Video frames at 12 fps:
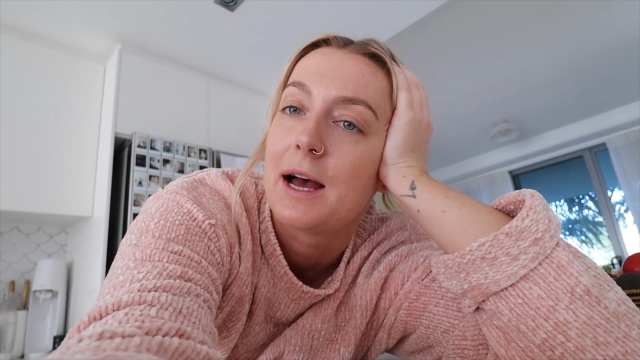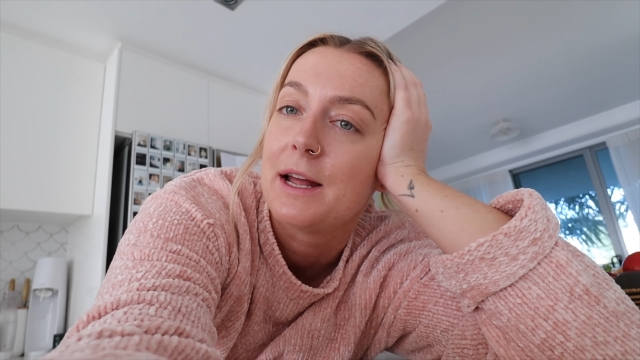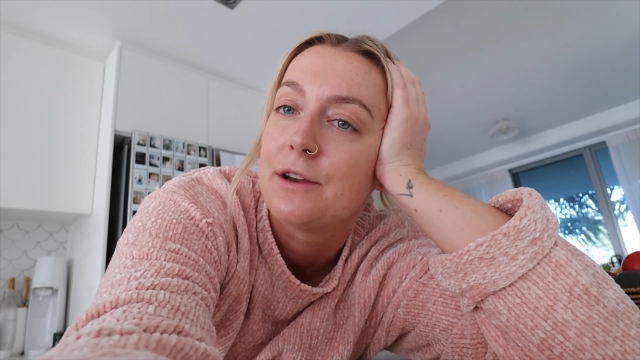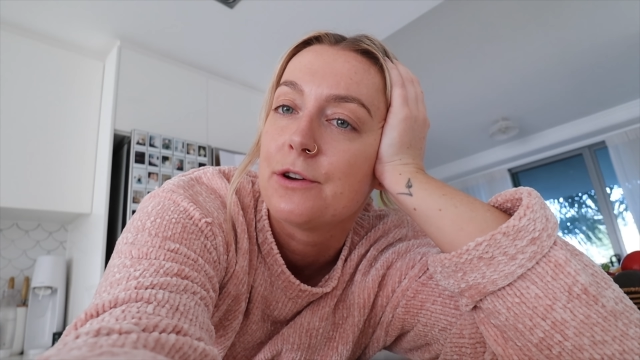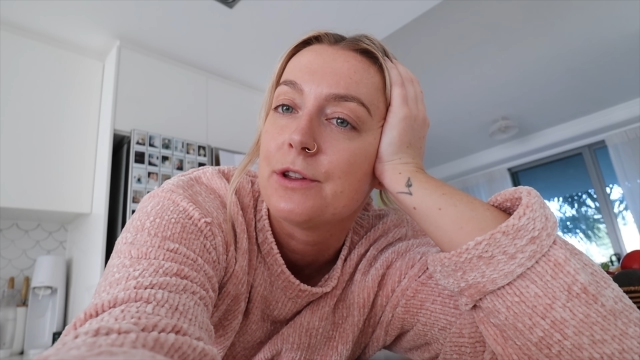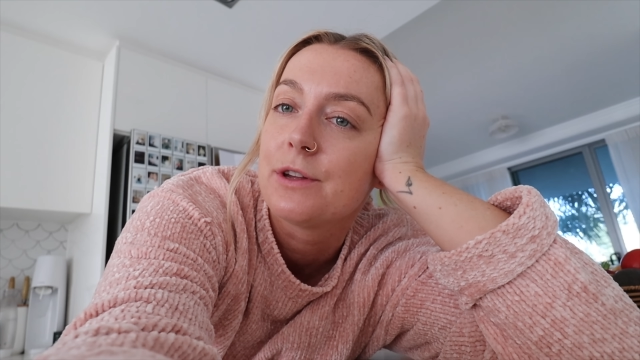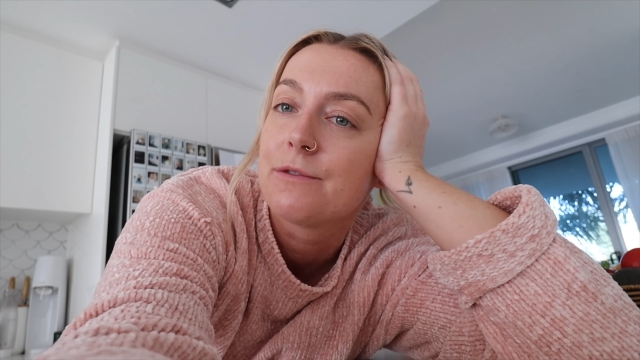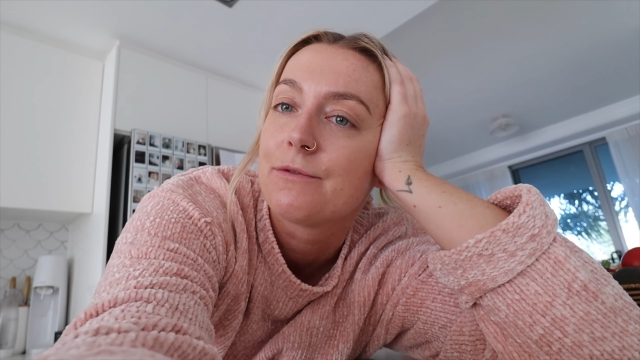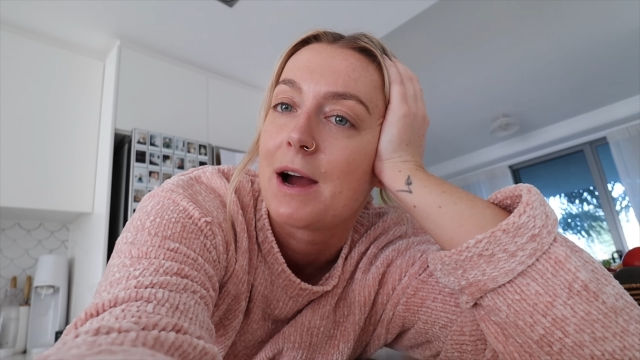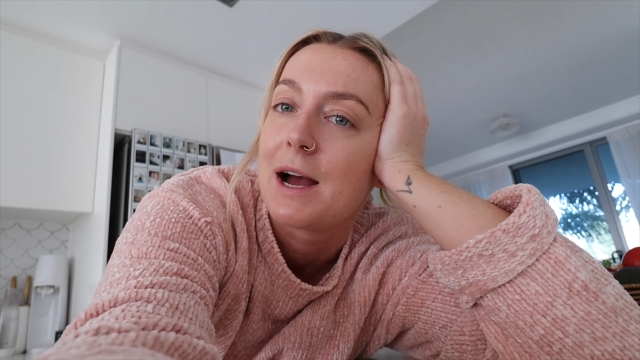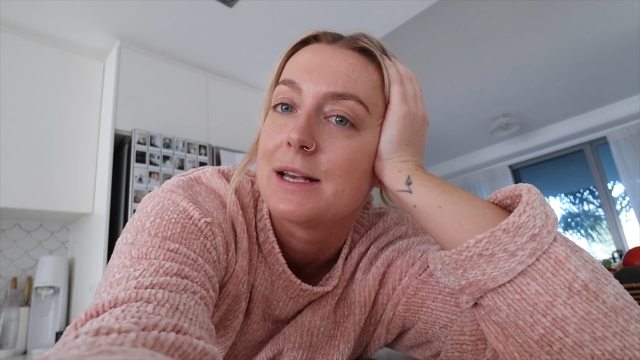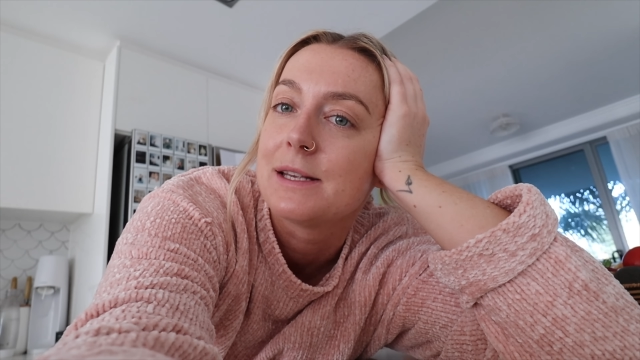I know that
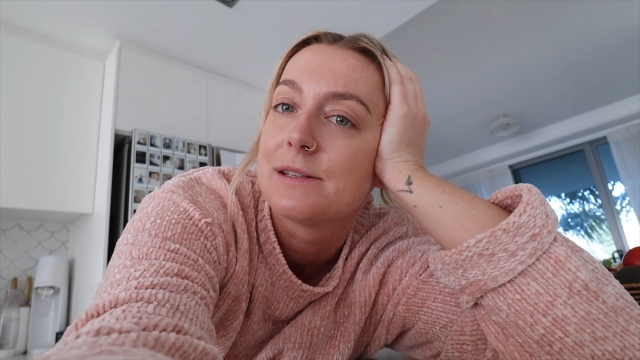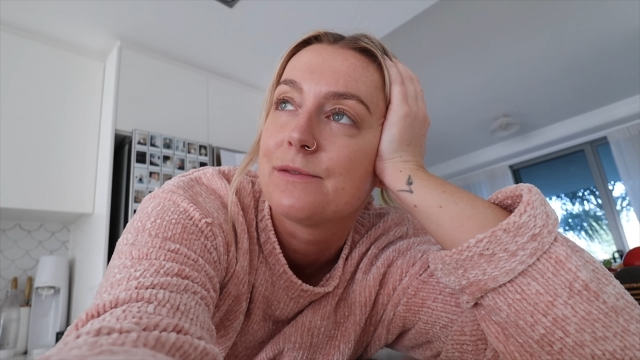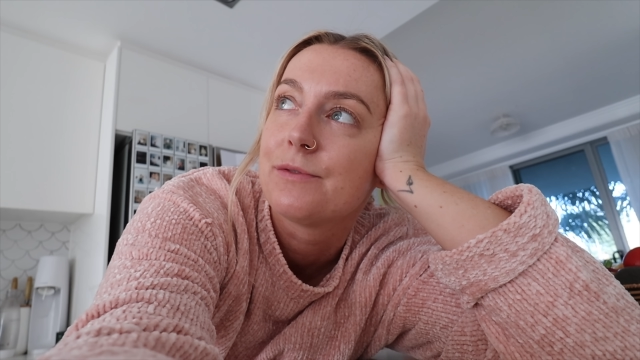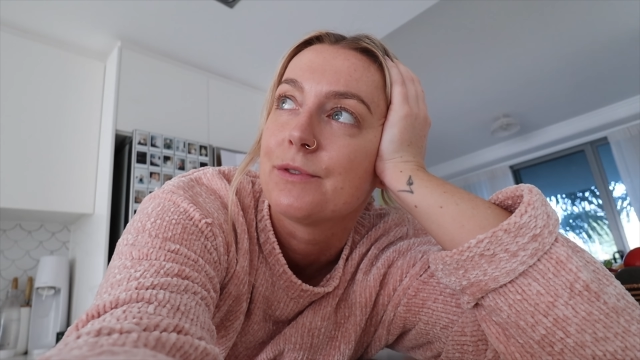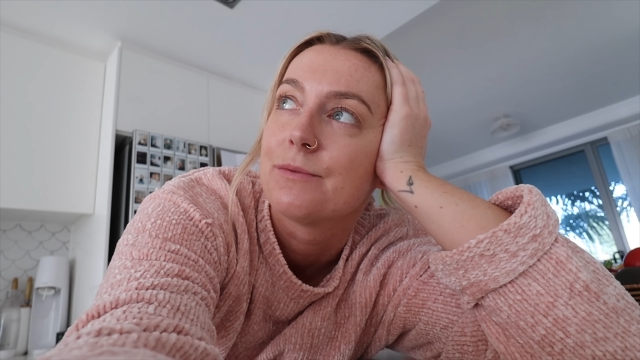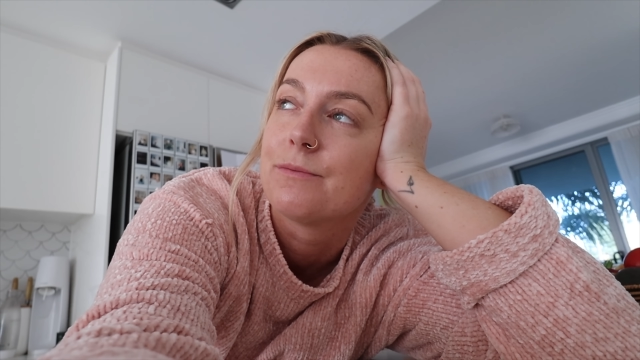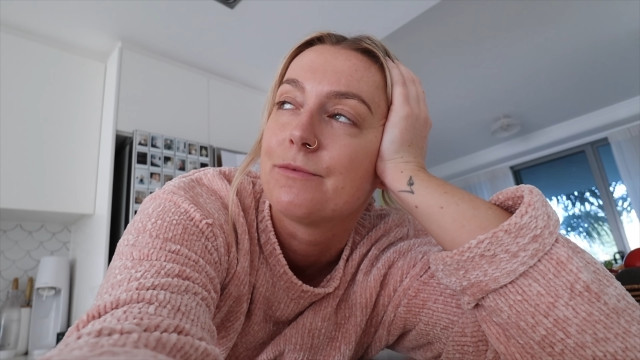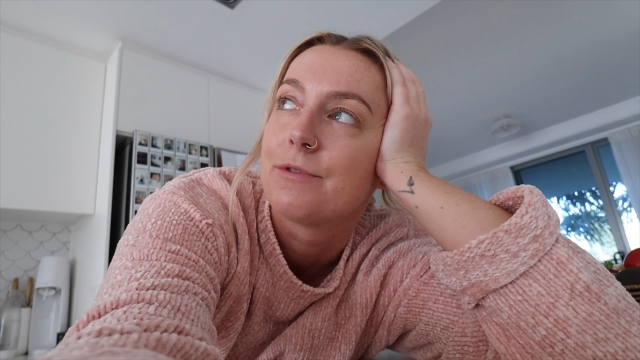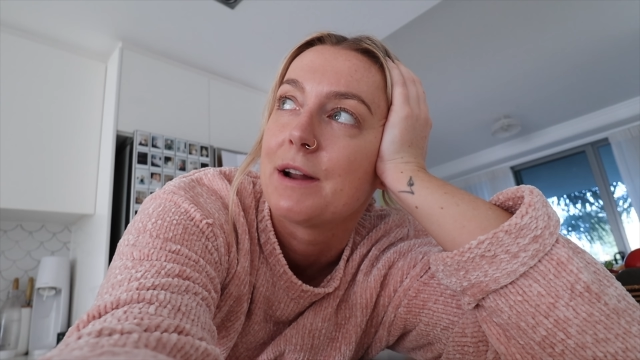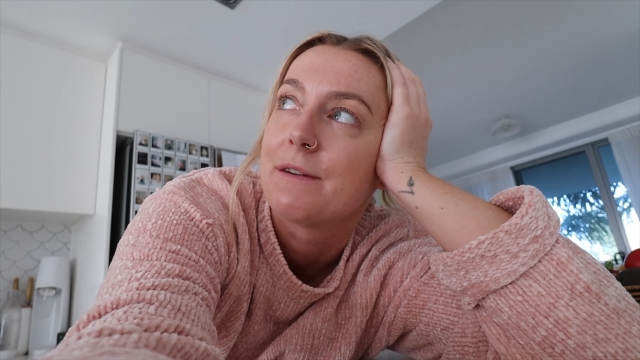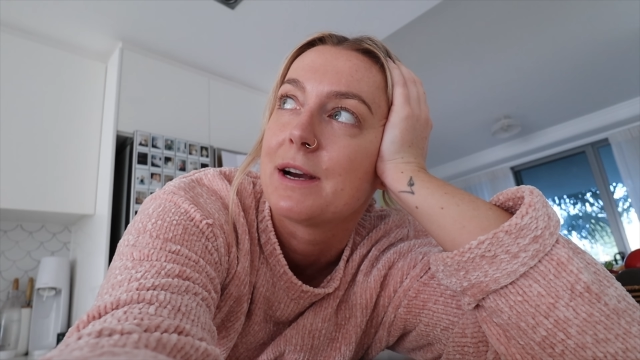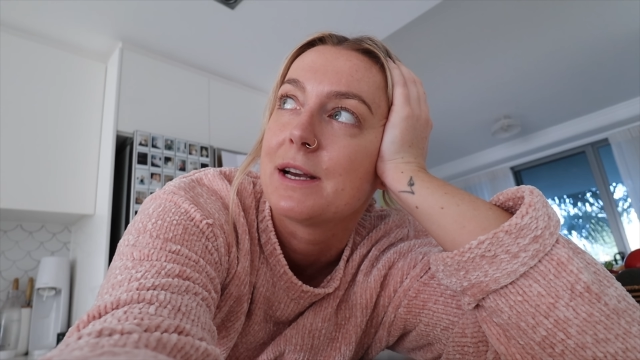rice for
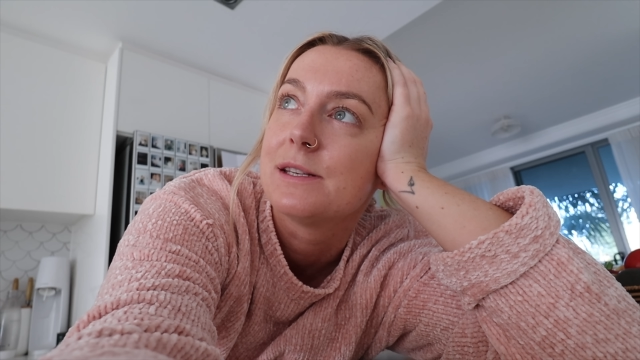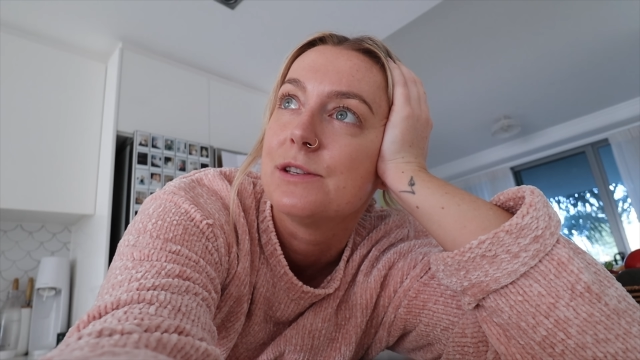fried rice